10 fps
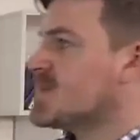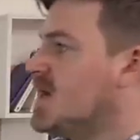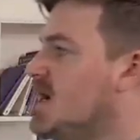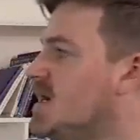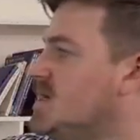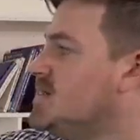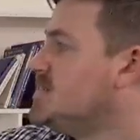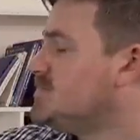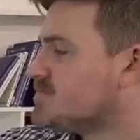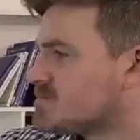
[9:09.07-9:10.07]

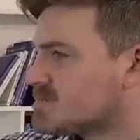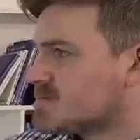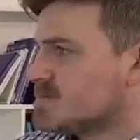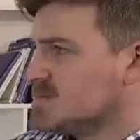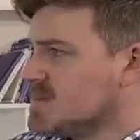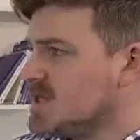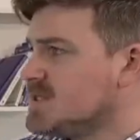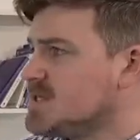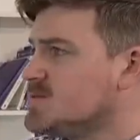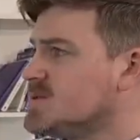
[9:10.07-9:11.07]
and
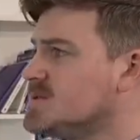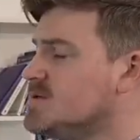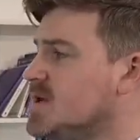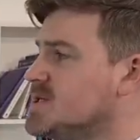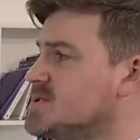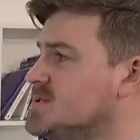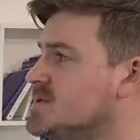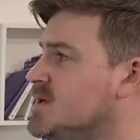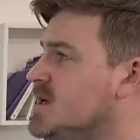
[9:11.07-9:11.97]
this was the question.